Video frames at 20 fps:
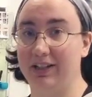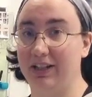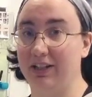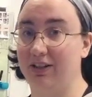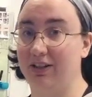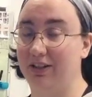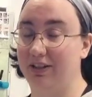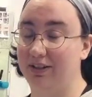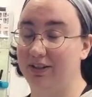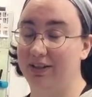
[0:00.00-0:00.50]

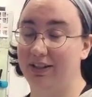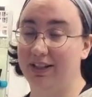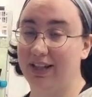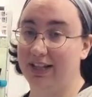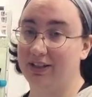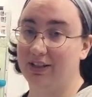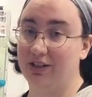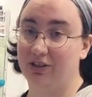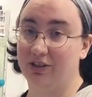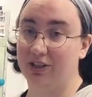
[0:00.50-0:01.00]
and
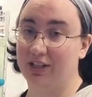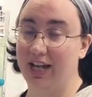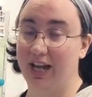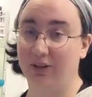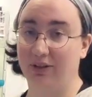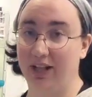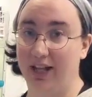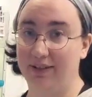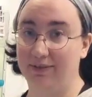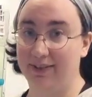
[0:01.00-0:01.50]
that's just
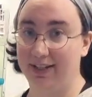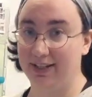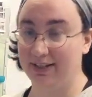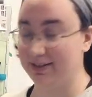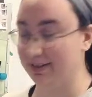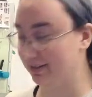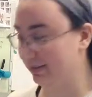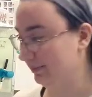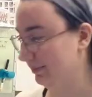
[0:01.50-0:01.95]
how life is.